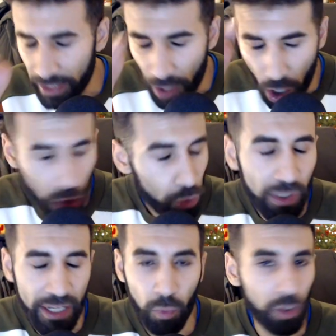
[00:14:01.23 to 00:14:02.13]
are the
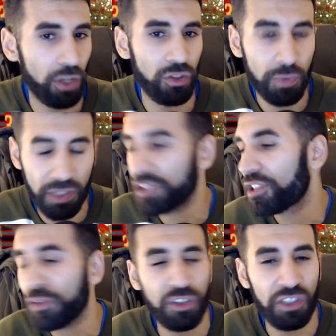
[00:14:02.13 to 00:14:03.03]
only 100%
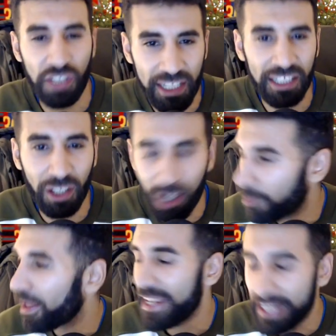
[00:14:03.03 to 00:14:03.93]
self sustaining club